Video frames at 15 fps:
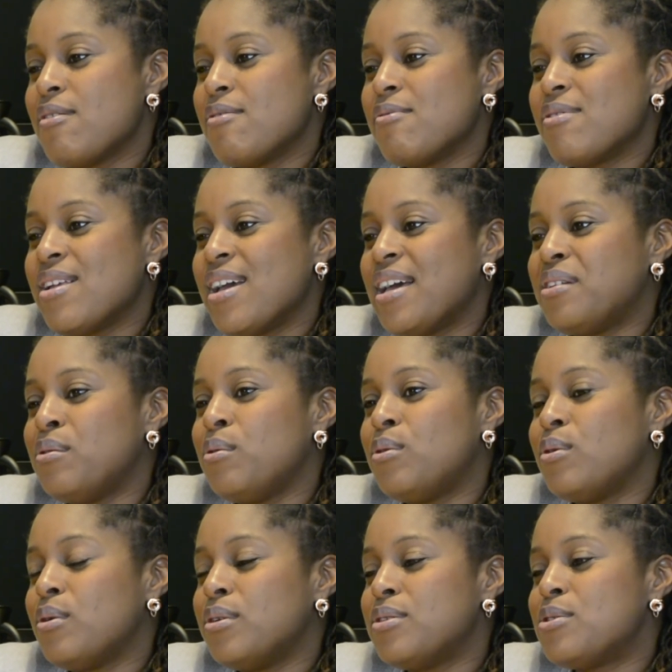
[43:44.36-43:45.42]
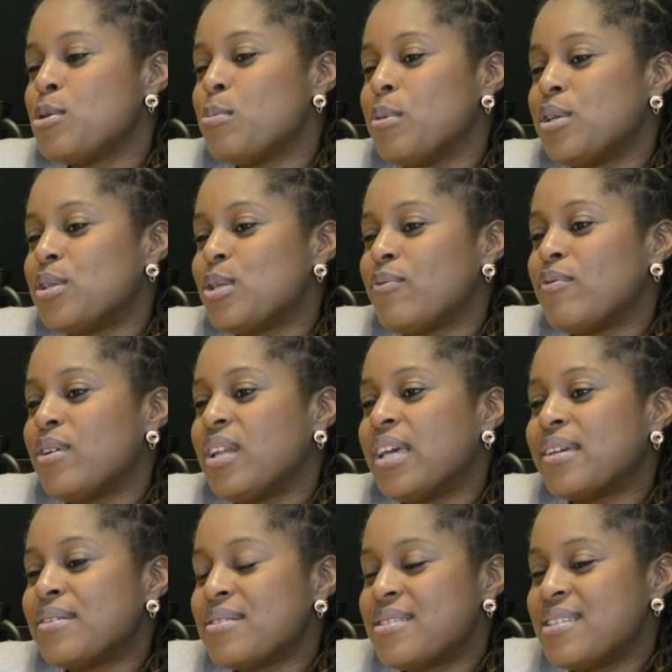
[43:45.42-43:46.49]
Well, I hadn't thought so much of
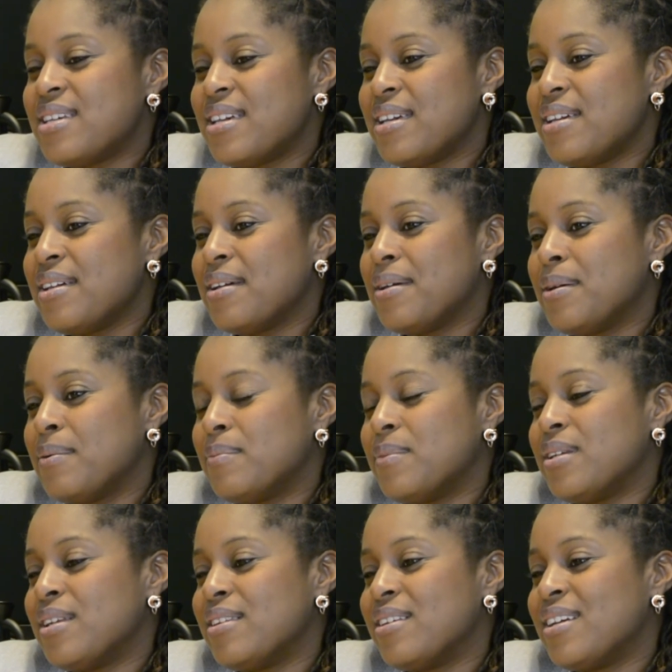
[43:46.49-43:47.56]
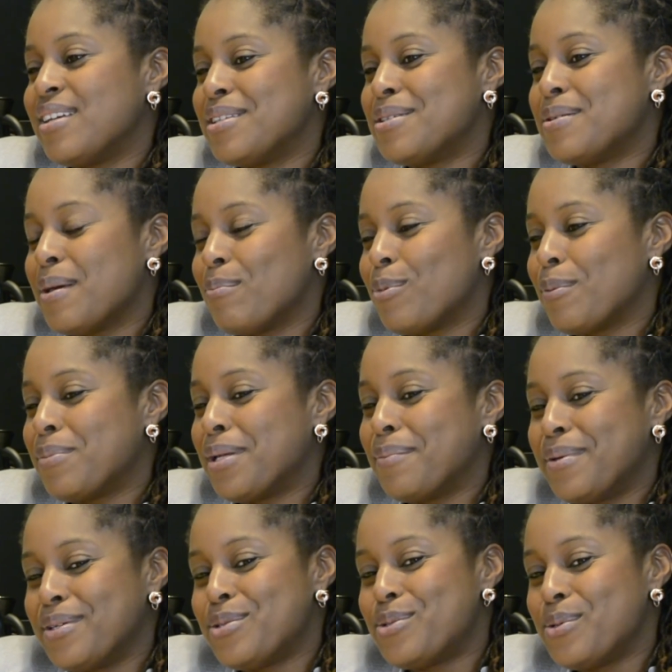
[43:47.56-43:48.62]
legacy, and I think it's, I'm probably a
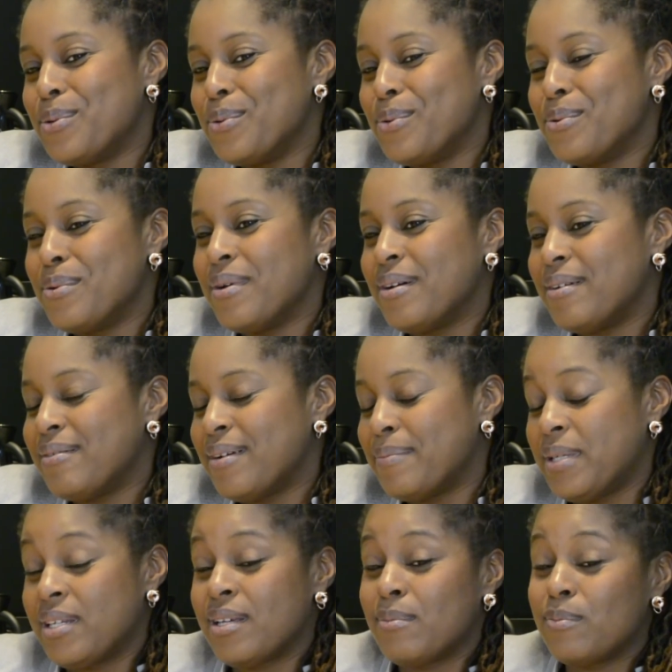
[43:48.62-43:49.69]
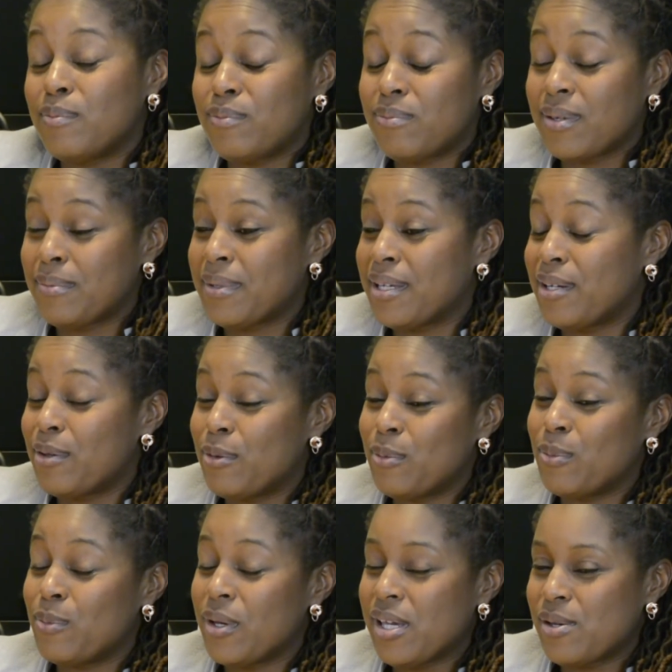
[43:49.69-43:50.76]
bit too, I mean, I'm
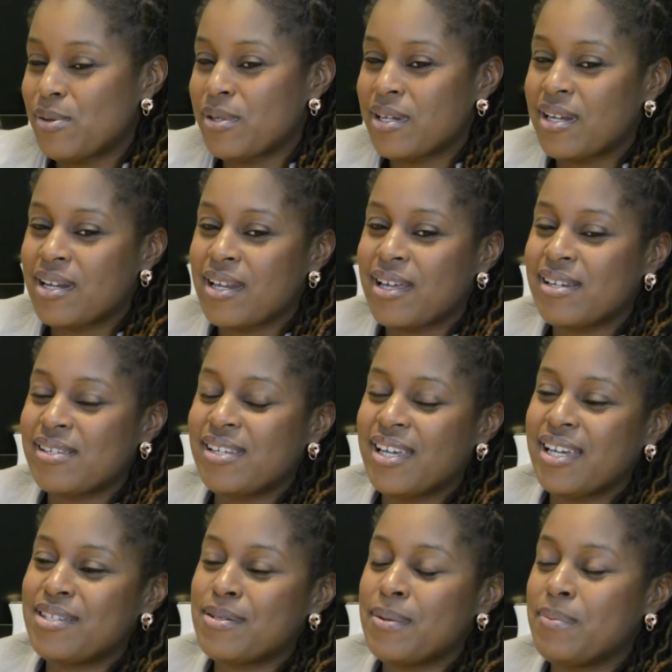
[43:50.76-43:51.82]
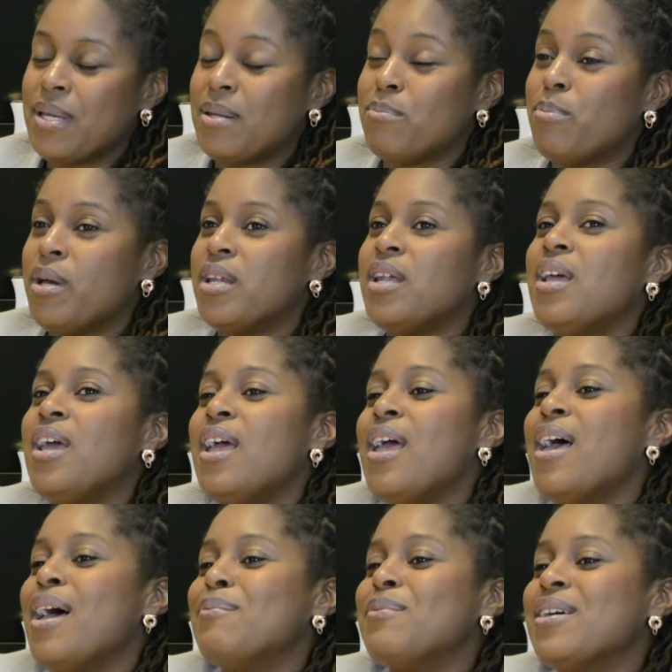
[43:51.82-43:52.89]
getting way older than I'd care to admit, but
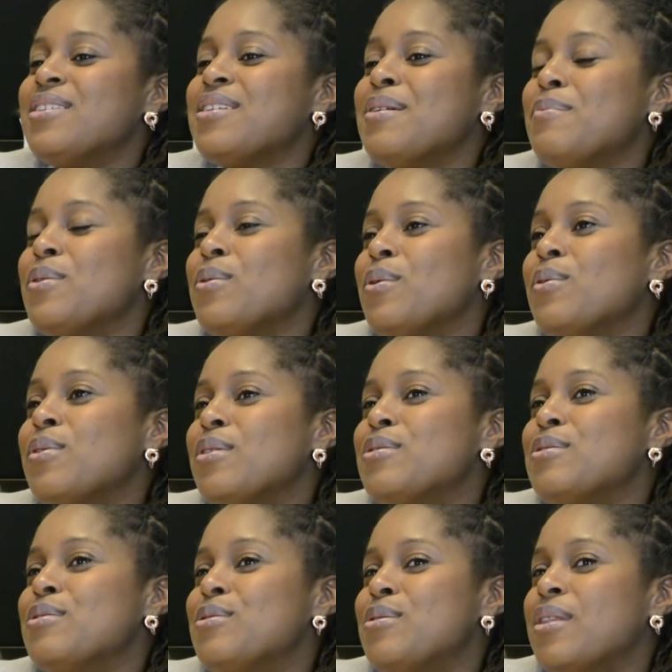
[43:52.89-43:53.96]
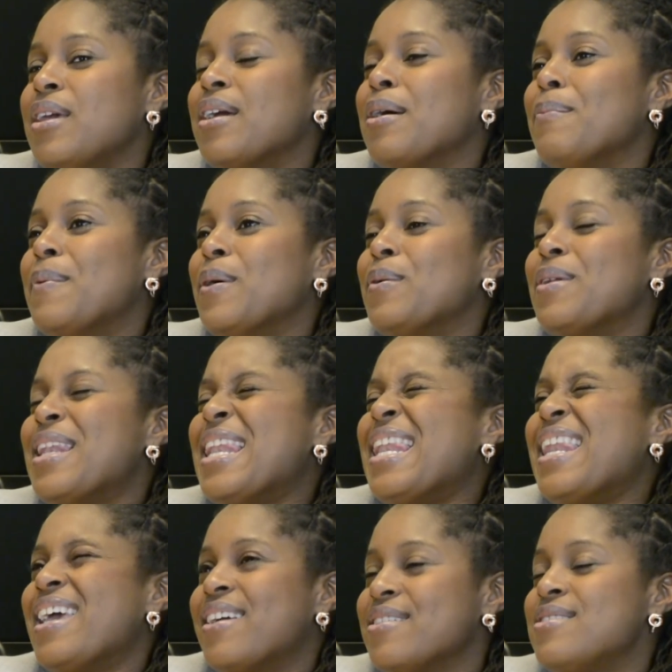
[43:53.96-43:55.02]
I'm getting a bit older to think about
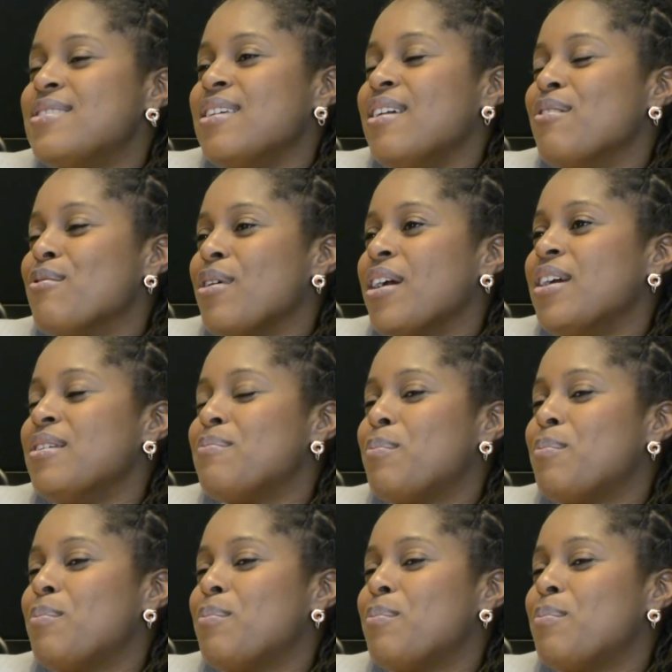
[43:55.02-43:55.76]
legacy, right?